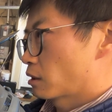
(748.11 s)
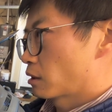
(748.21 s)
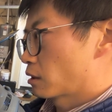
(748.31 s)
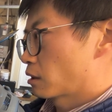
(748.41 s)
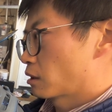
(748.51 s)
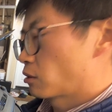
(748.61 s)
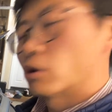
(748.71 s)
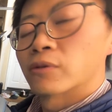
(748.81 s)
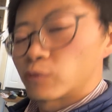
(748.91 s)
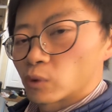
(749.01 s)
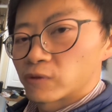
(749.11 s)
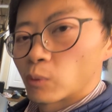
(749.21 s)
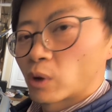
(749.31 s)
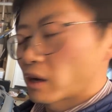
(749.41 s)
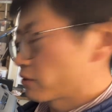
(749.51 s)
or
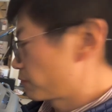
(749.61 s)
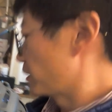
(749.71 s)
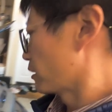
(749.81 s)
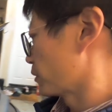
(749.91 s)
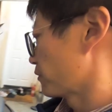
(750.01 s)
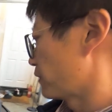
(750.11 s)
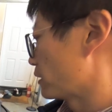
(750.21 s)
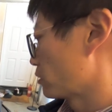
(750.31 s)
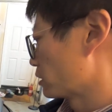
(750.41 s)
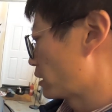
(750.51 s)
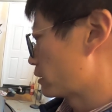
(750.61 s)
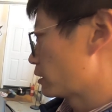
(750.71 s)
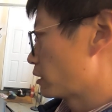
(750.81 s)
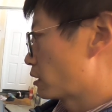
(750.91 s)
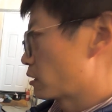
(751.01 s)
from what I've been able to find online,